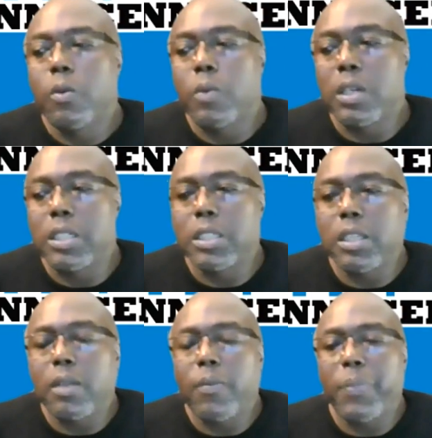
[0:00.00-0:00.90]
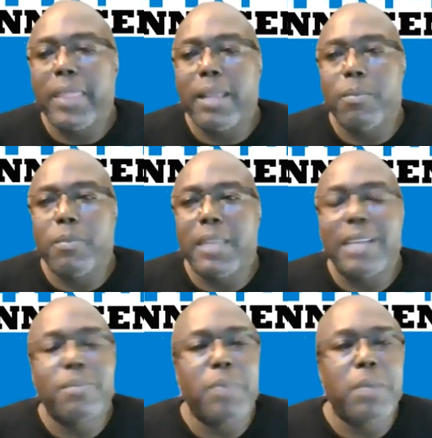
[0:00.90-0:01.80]
Well,
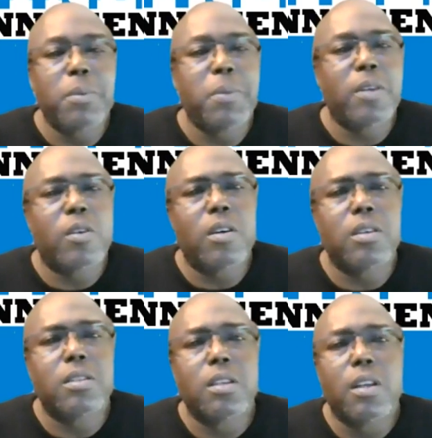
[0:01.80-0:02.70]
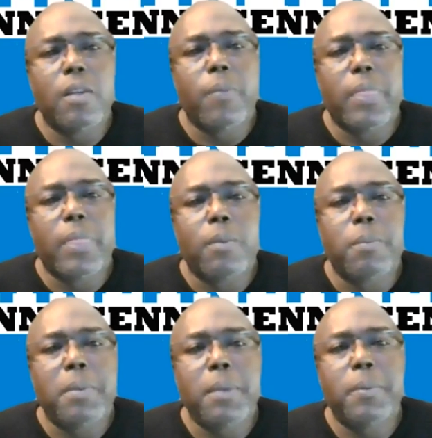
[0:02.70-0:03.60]
that's maybe because
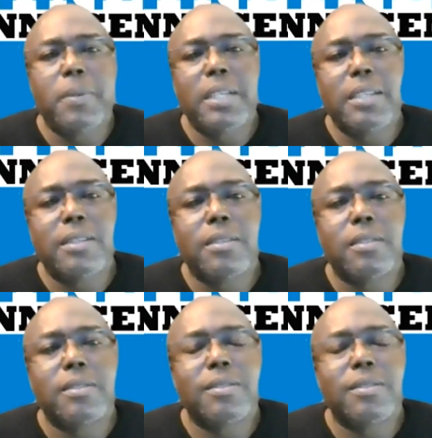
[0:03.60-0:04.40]
people need to